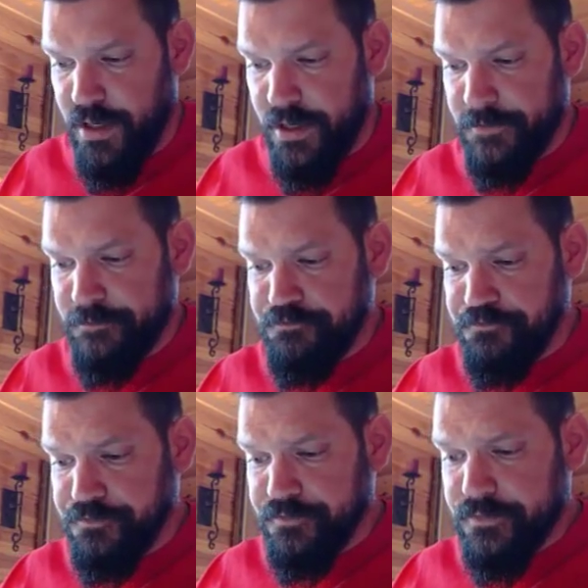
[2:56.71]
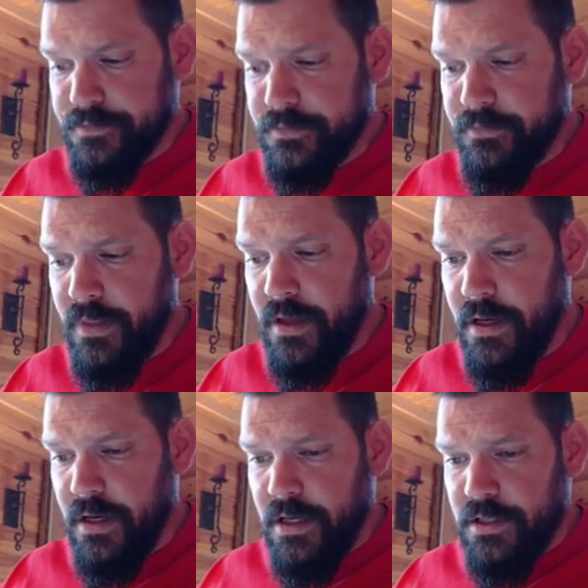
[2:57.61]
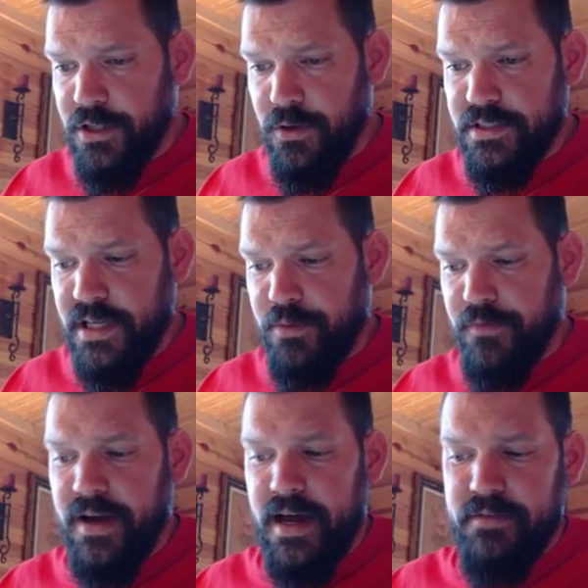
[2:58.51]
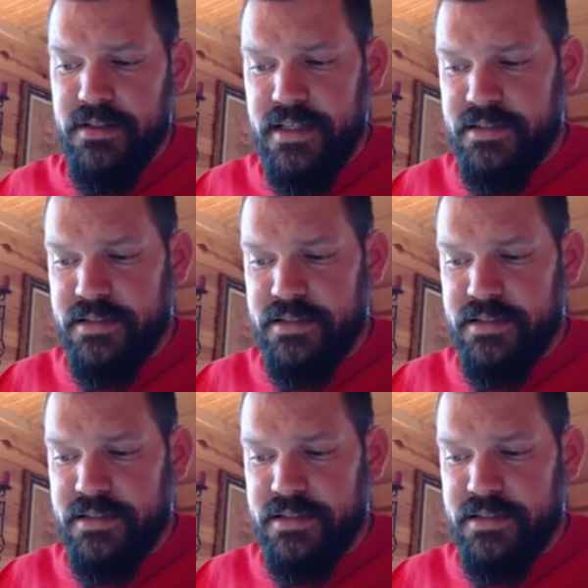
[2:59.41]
better. So example 5, it